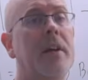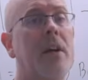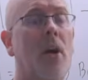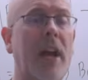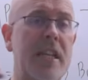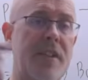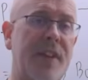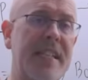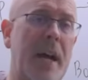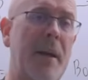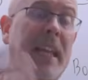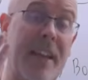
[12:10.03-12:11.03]
Okay, so for
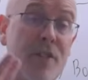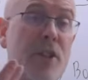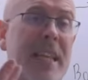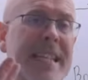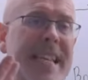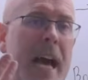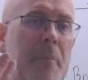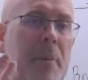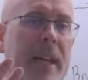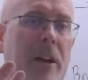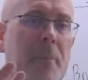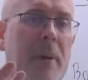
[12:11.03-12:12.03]
example, it gives you the example
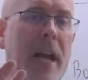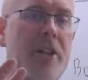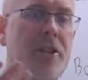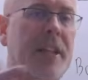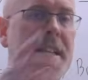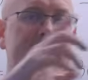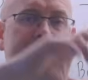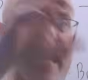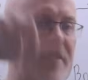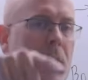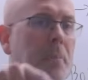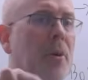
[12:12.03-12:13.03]
there on page 30 that
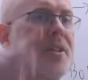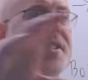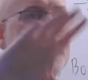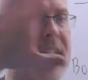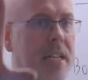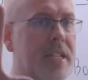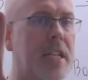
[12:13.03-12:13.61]
7%